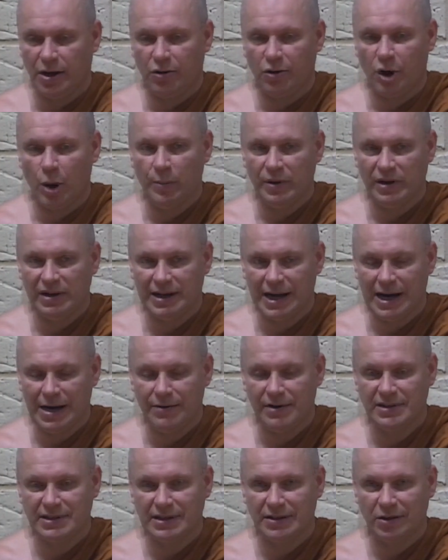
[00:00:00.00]

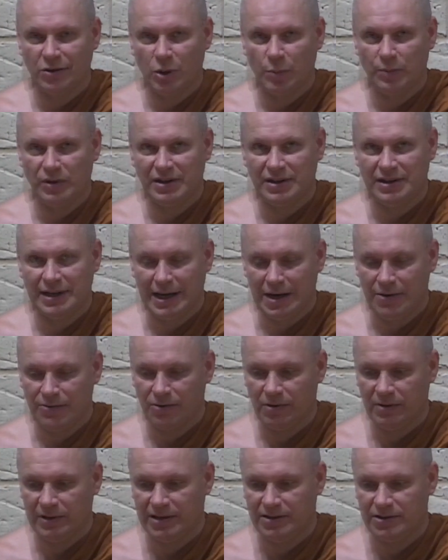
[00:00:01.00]
commentaries, in the
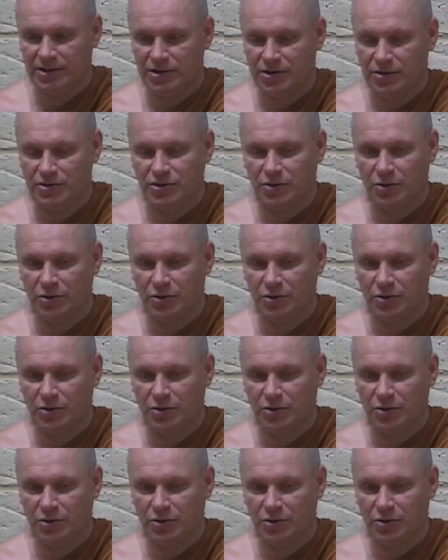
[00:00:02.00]
commentarial literatures.